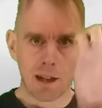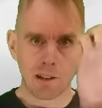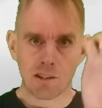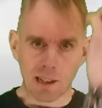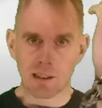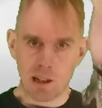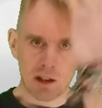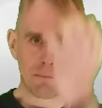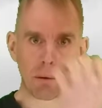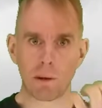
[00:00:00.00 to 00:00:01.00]
at the
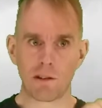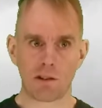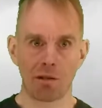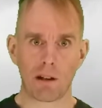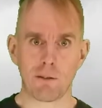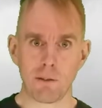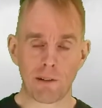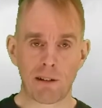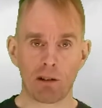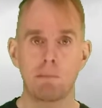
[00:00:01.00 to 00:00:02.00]
stagnation points of the
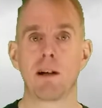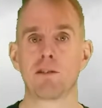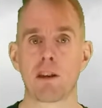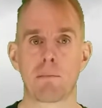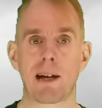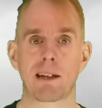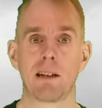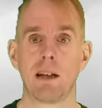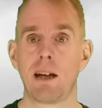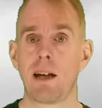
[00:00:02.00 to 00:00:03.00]
various parts of the
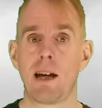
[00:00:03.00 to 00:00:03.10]
packing,